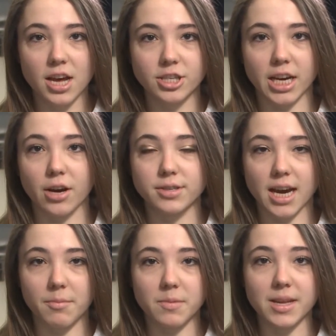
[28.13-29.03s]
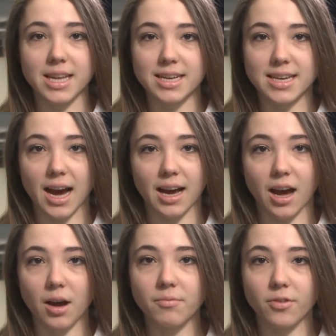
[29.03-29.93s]
Check out
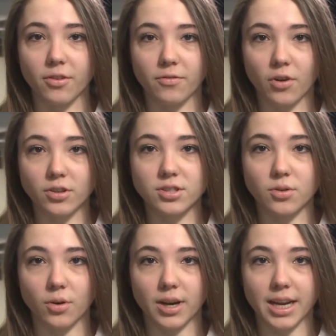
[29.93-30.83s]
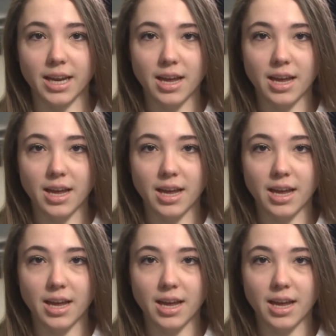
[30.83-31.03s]
TommyMedia.com for the full story.